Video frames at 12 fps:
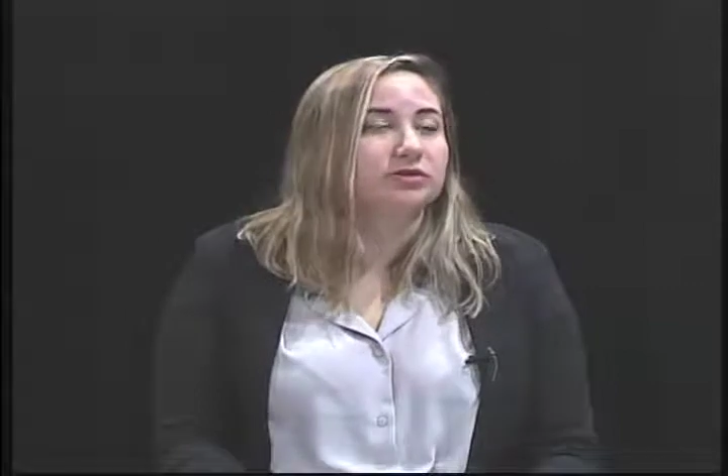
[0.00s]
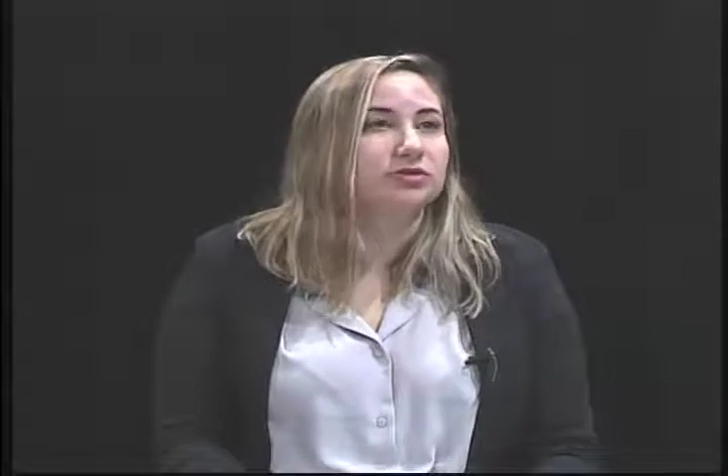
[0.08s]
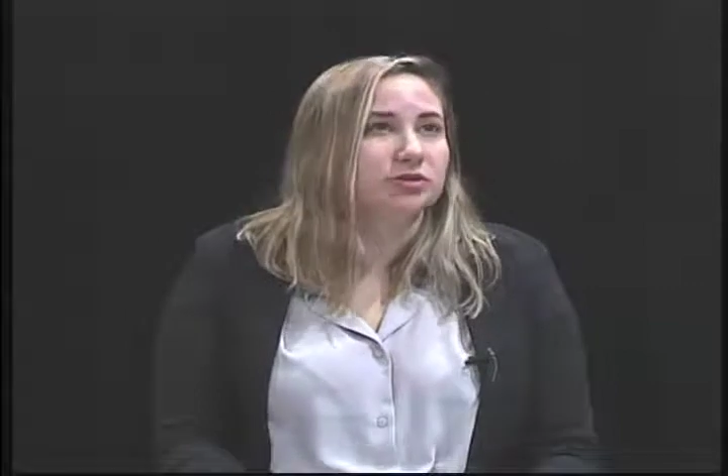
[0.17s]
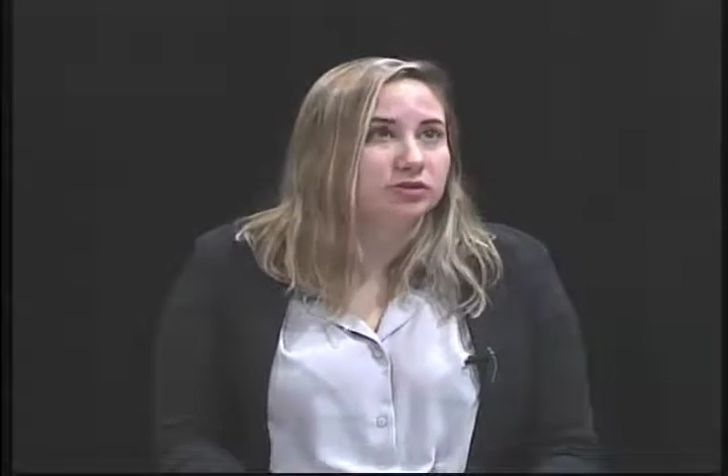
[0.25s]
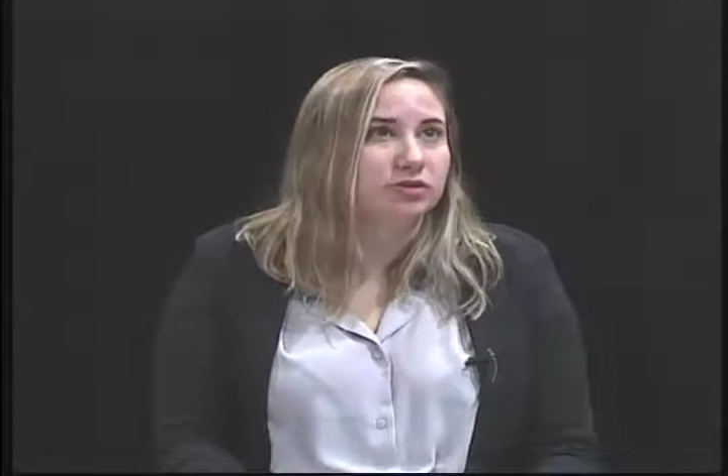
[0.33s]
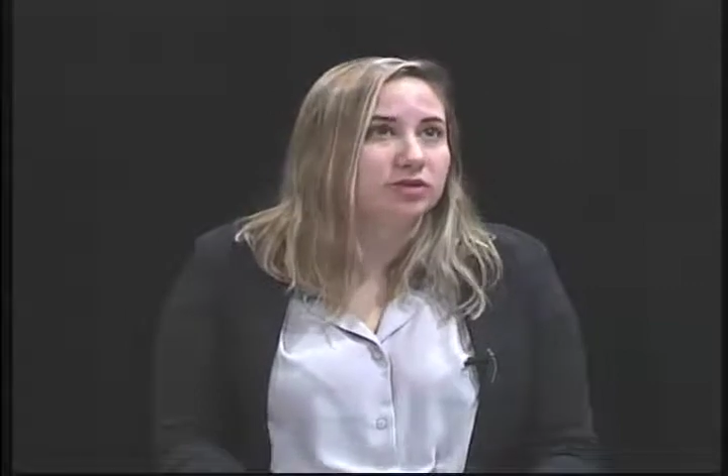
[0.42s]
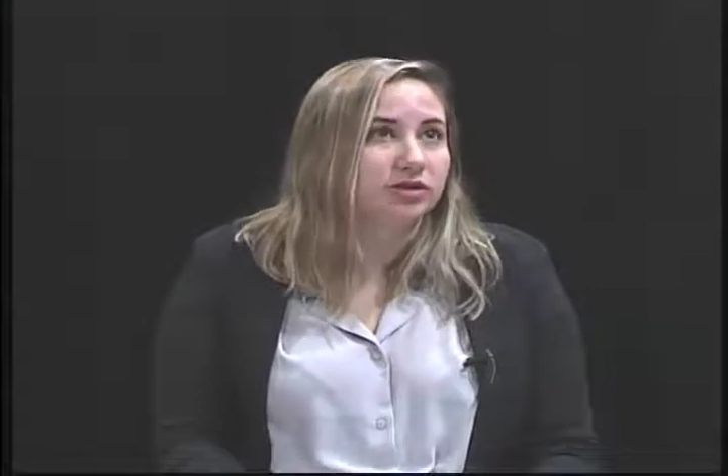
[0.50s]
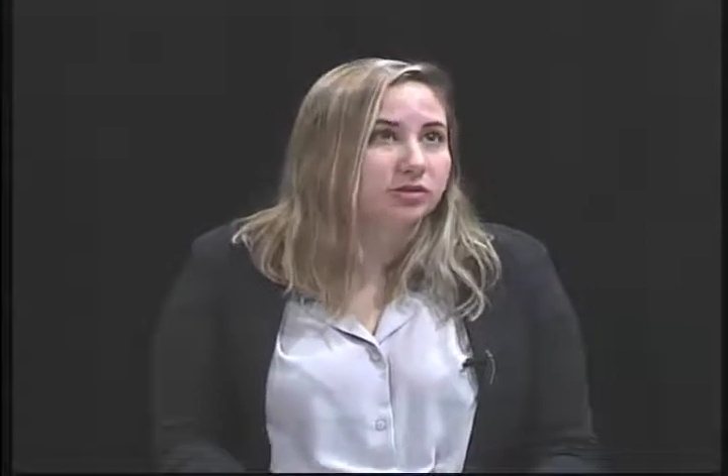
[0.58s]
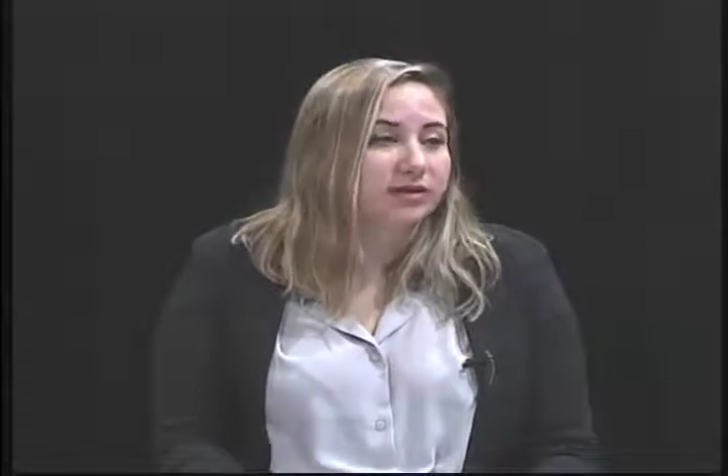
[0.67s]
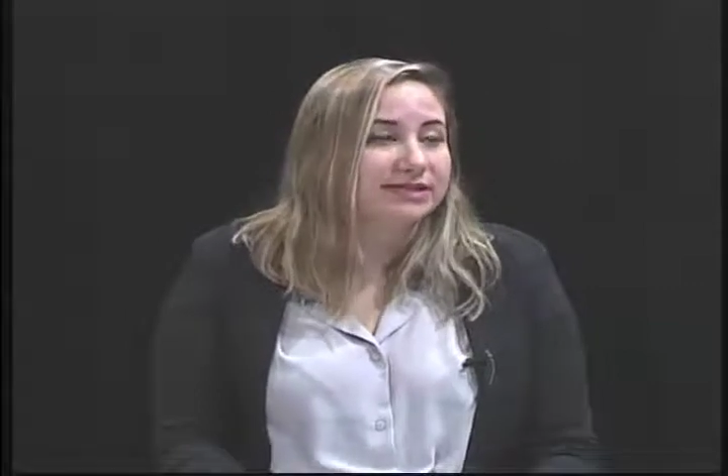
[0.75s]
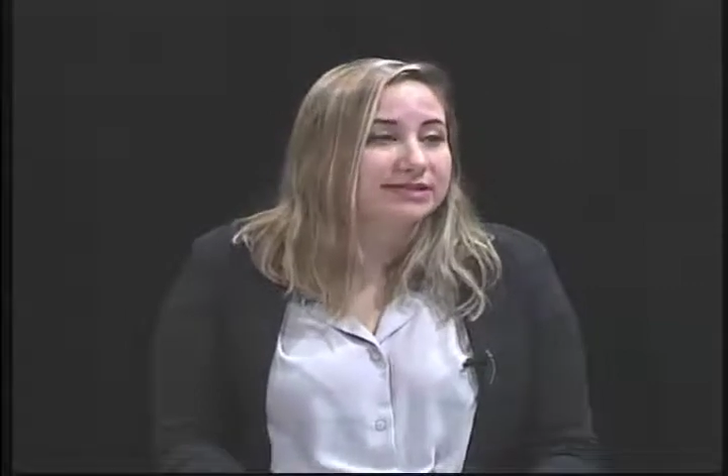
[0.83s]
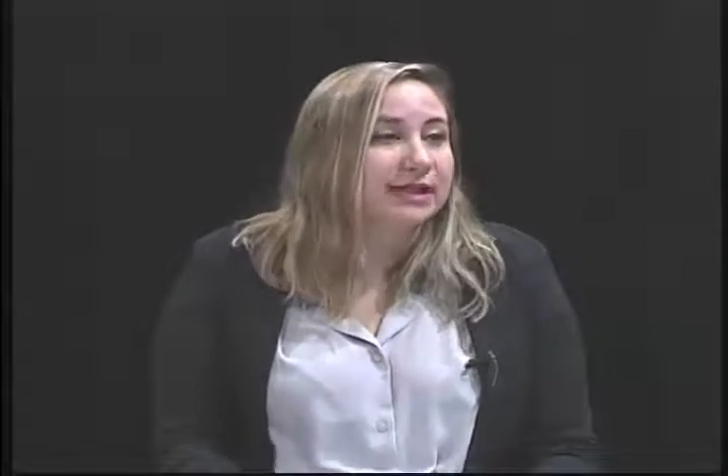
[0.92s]
social
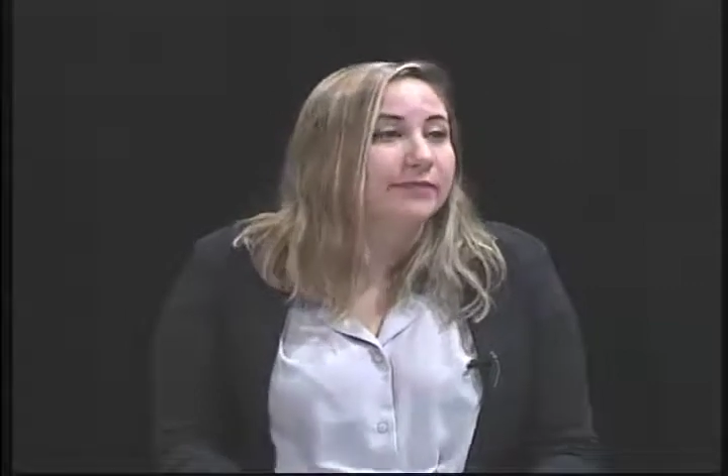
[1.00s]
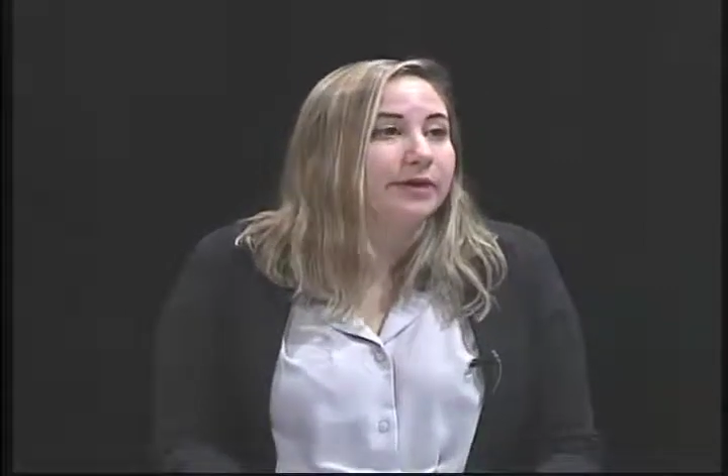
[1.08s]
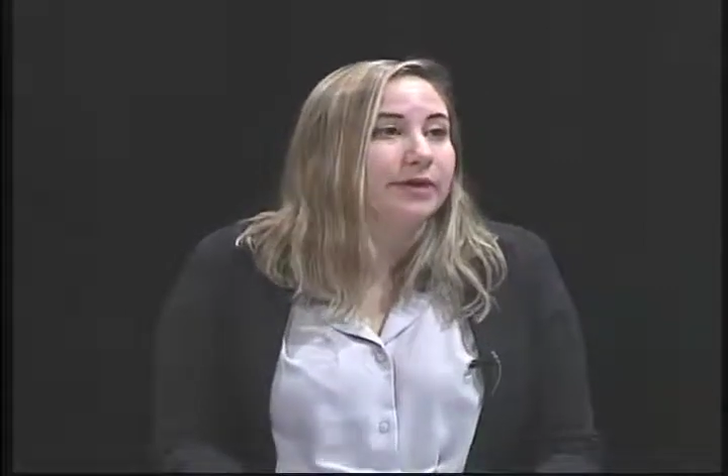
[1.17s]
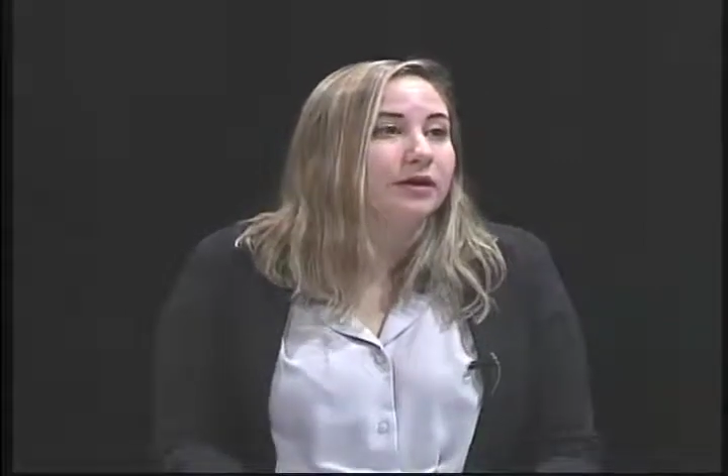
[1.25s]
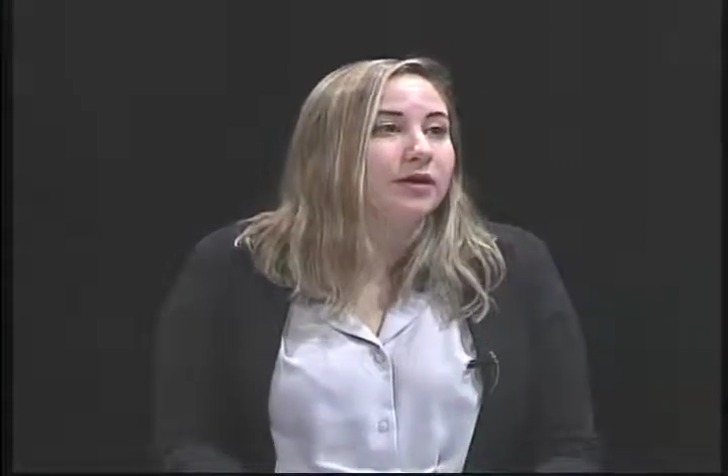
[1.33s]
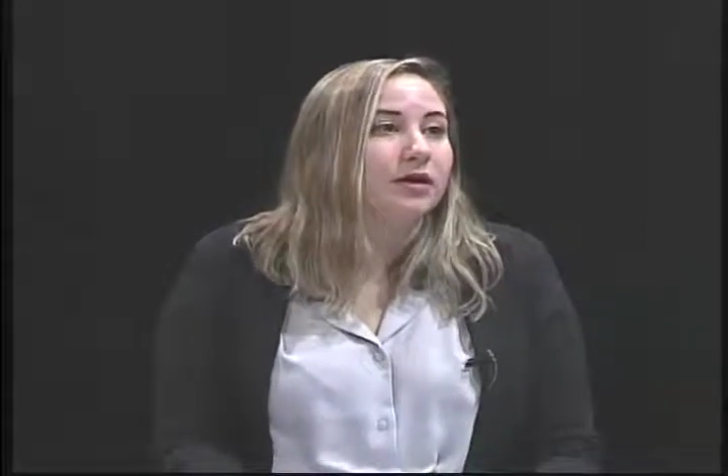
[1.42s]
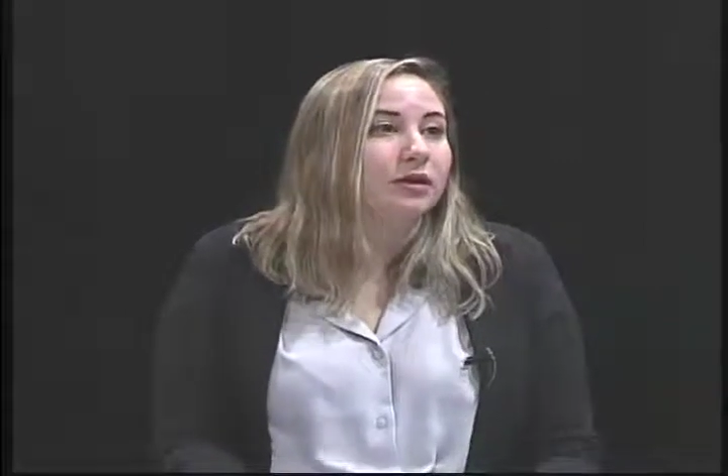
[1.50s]
security stipend